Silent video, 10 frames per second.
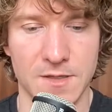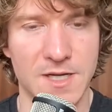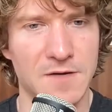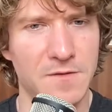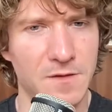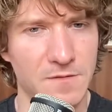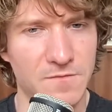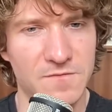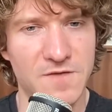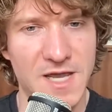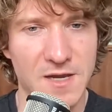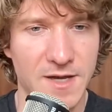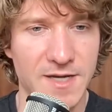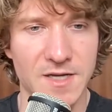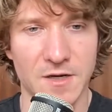kind of the vague
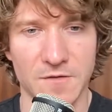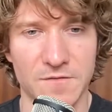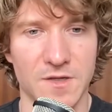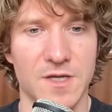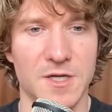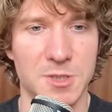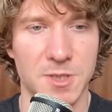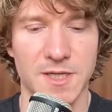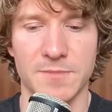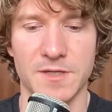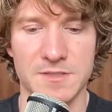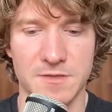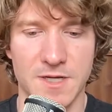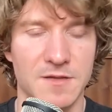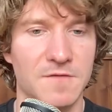idea of the country, but it's
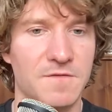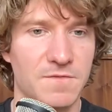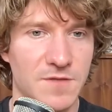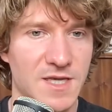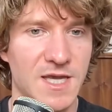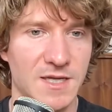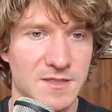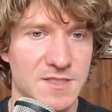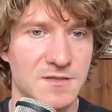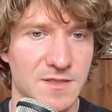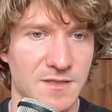kind of the king is,